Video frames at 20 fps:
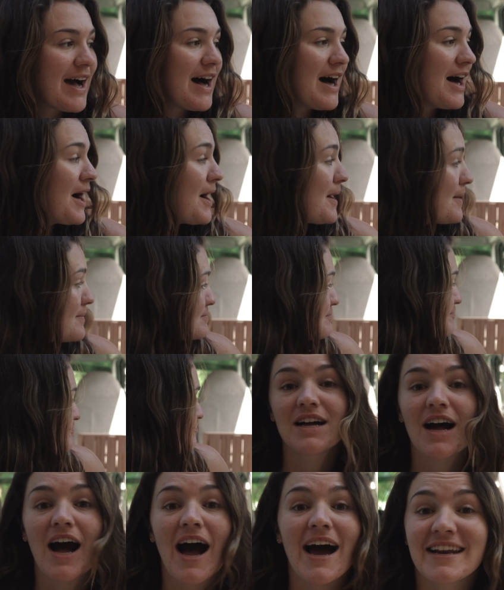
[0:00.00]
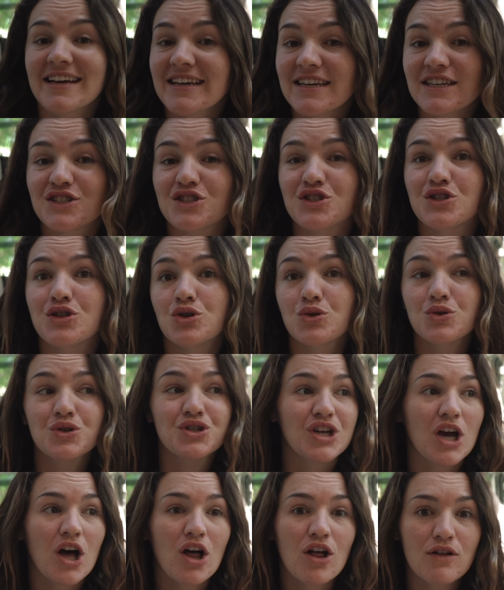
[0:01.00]
Um, I didn't get to
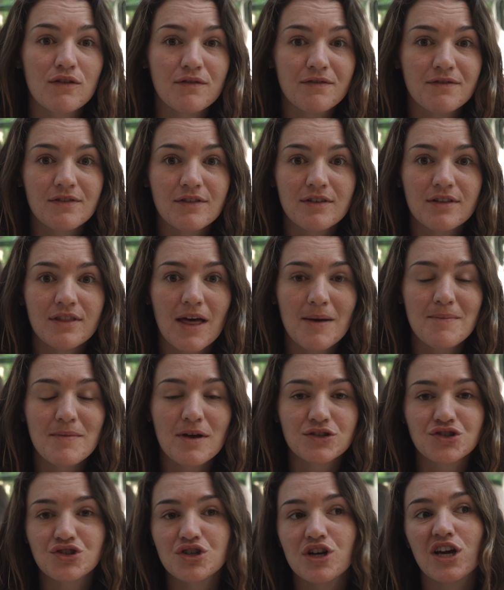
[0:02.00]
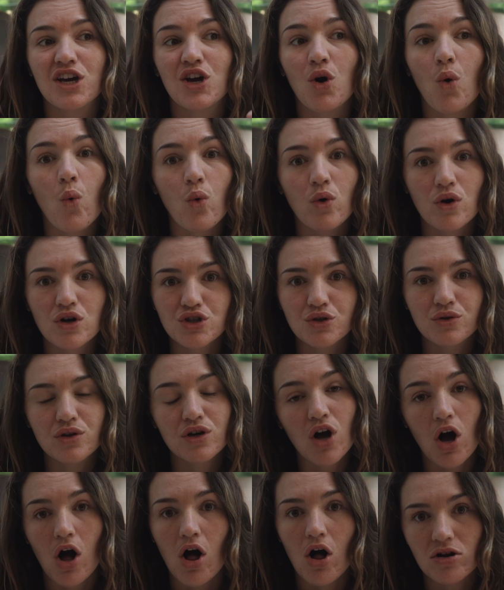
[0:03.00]
shelf them yesterday or do the
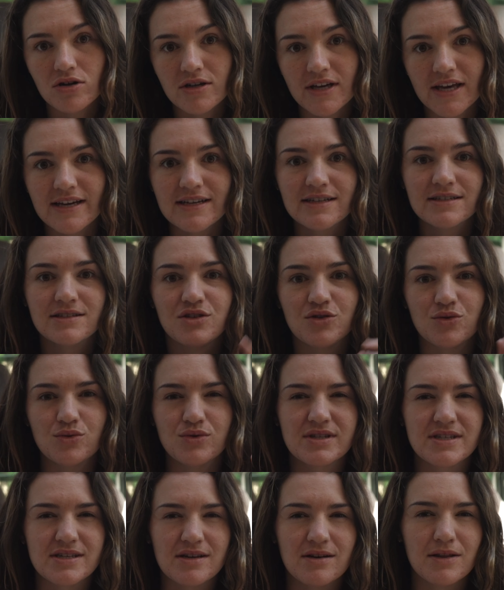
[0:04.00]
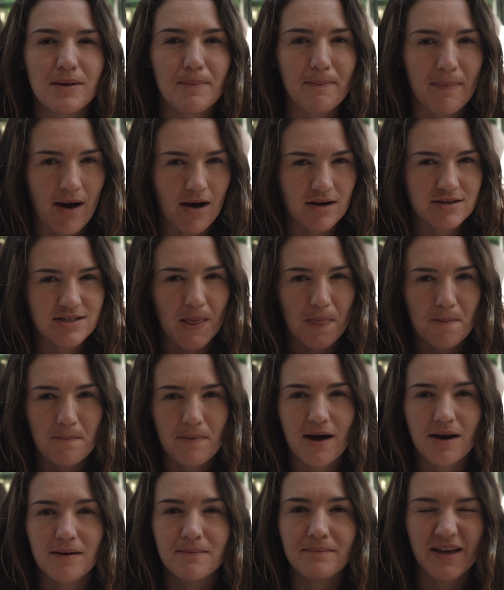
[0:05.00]
caulking to seal the box at the
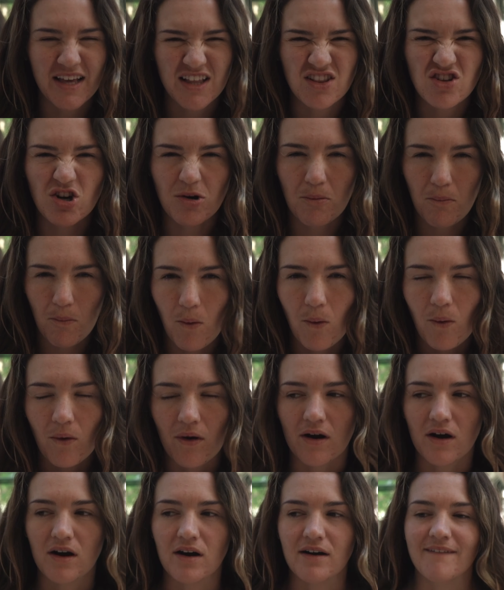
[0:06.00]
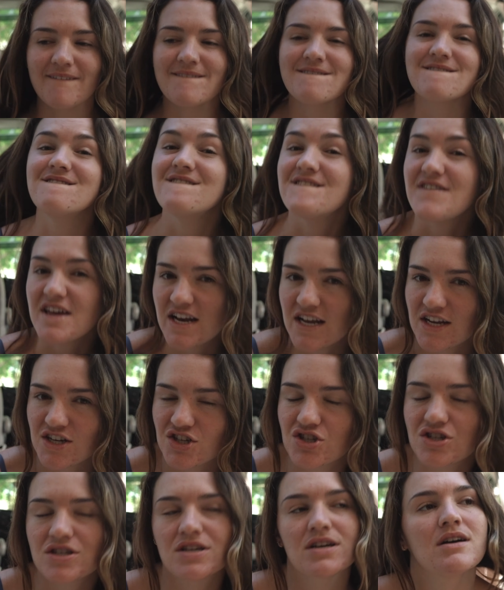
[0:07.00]
bottom, make it look more
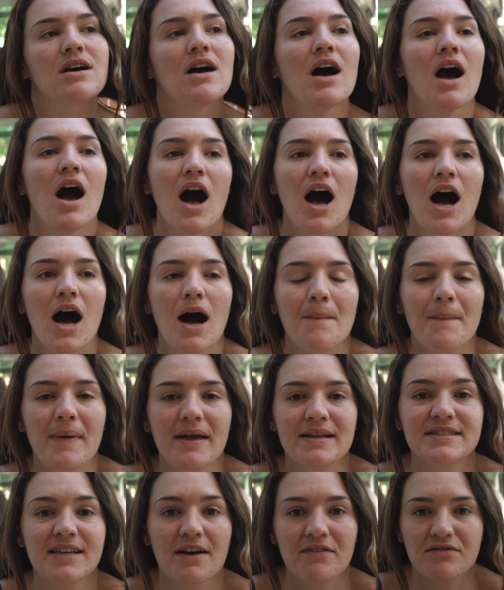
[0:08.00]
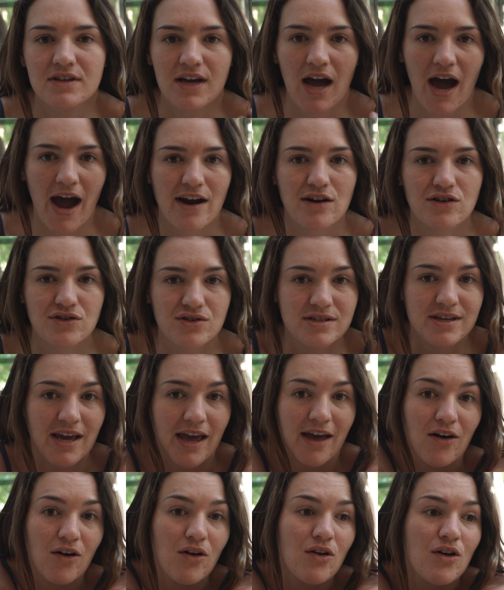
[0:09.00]
finished um, and definitely higher
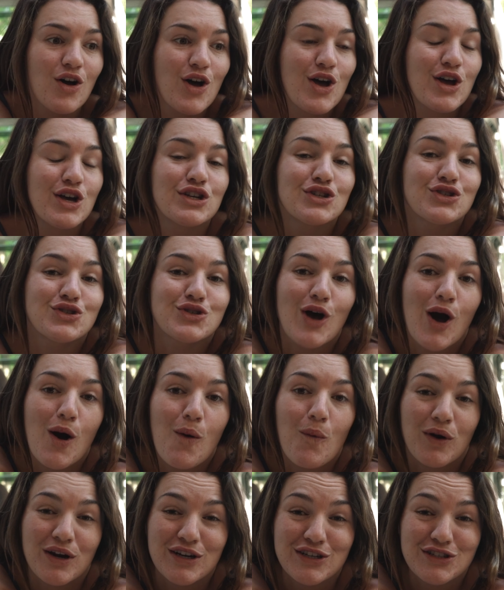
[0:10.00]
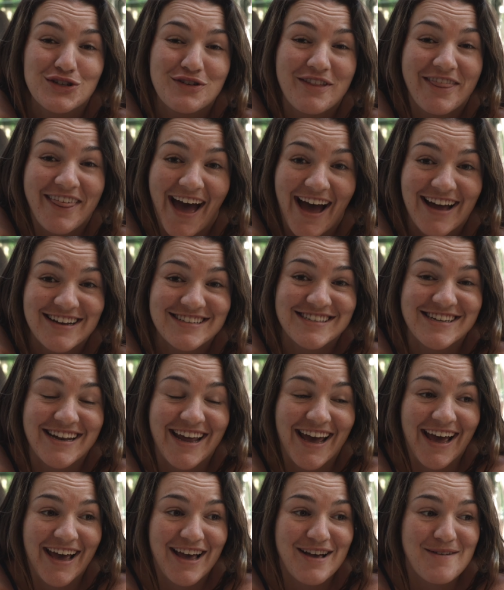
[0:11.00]
scale. So we're gonna do that
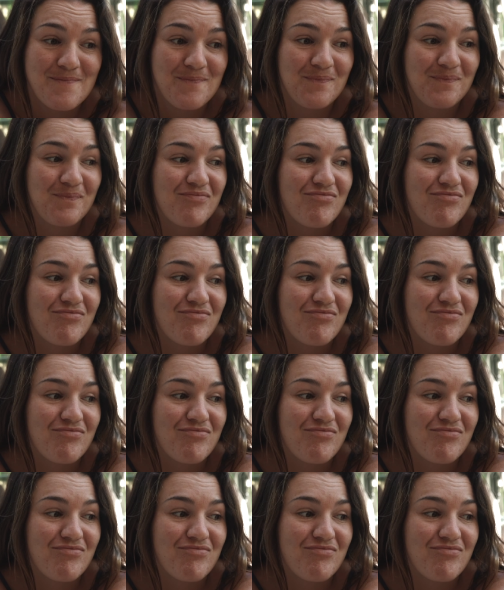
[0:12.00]
today.